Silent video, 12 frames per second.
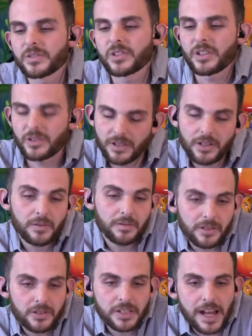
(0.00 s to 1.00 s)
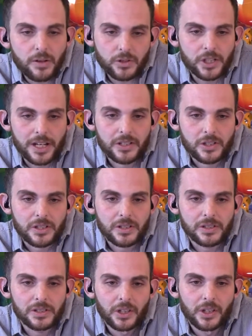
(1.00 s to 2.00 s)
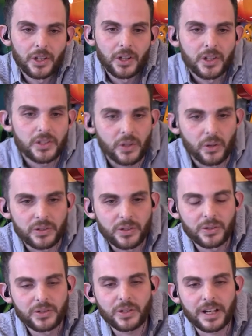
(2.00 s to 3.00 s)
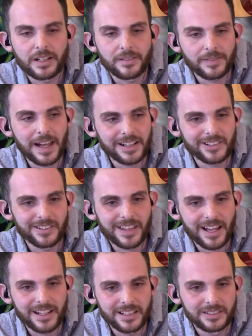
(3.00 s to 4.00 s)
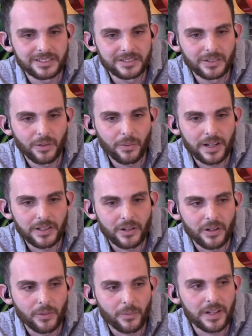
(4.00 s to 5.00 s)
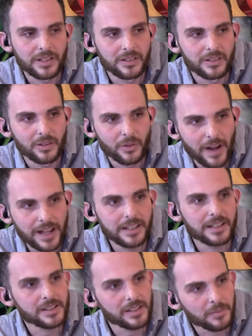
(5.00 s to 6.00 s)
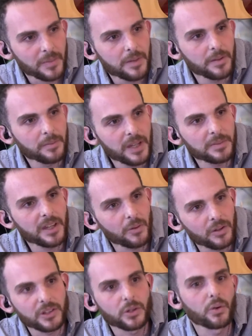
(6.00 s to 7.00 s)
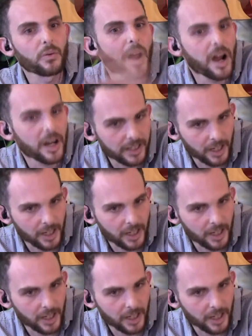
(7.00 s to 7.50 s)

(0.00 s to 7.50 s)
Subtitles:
their sound changes. So do you kind of factor that in when you're writing? It's like, maybe I want to do a rock